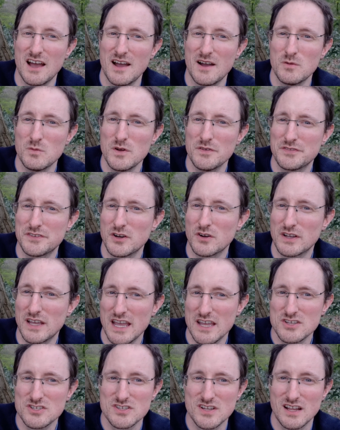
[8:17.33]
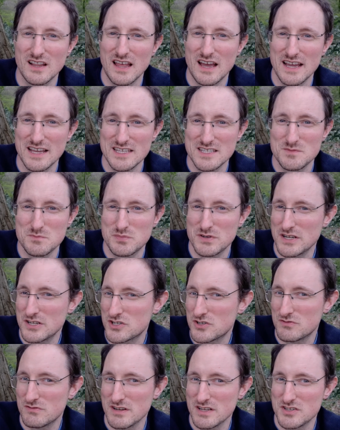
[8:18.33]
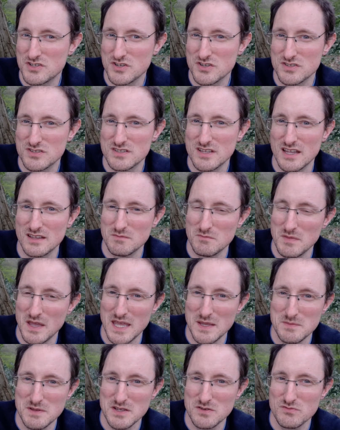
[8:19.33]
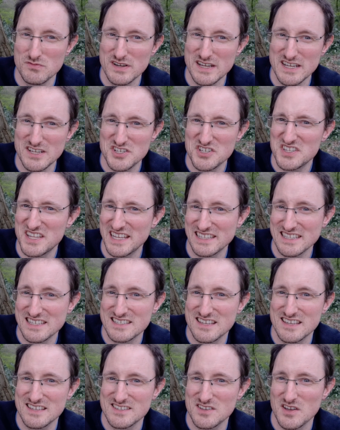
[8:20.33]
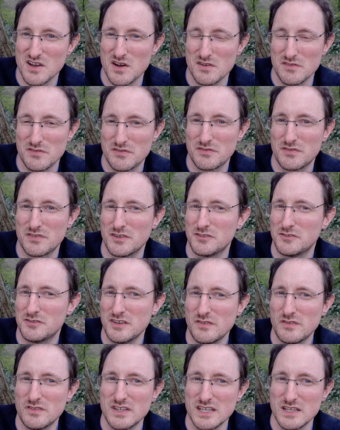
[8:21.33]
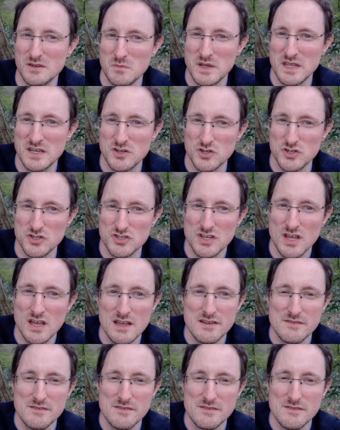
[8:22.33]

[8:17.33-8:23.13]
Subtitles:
with the occasional ice pressure ridges that maybe reach thicknesses of 15 meters.